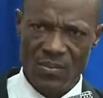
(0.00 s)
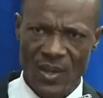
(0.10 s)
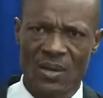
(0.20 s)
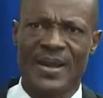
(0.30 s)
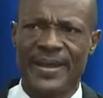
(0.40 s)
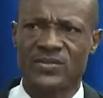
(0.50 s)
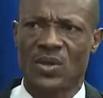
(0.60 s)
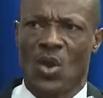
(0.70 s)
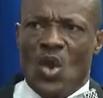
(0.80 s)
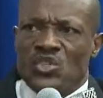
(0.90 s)
All right.
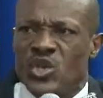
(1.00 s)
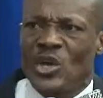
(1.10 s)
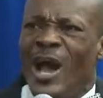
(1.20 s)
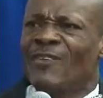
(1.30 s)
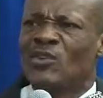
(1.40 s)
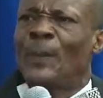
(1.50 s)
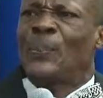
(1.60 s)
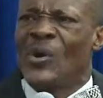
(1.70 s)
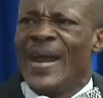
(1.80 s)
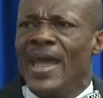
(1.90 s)
So you have to
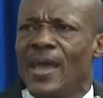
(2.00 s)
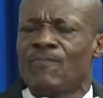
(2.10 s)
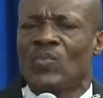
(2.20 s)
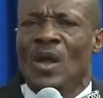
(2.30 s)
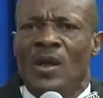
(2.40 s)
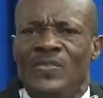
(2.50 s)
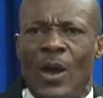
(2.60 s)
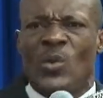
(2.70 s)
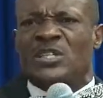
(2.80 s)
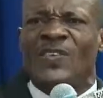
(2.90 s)
pray that
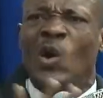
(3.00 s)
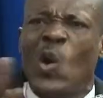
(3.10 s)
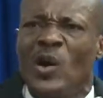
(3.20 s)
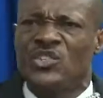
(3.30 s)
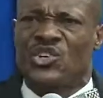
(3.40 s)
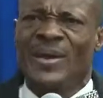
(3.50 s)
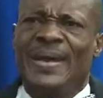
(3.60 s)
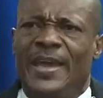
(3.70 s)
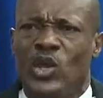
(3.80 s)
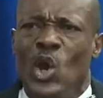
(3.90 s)
whichever country you're
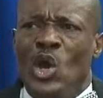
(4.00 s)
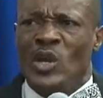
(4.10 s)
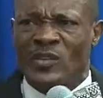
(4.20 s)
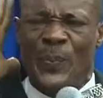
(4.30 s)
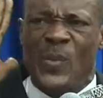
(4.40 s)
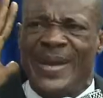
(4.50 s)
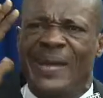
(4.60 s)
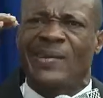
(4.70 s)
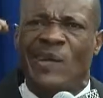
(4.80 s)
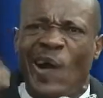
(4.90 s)
in, you have to pray
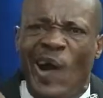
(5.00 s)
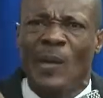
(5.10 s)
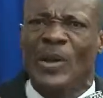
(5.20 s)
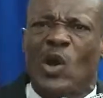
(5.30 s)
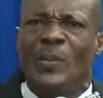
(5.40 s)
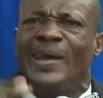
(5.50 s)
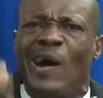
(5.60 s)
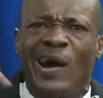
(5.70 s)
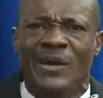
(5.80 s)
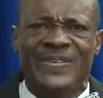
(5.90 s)
that God become the
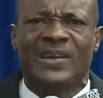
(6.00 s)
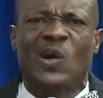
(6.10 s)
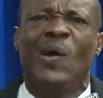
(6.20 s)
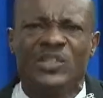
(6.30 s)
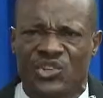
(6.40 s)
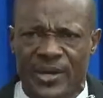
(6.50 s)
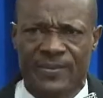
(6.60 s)
God of that country.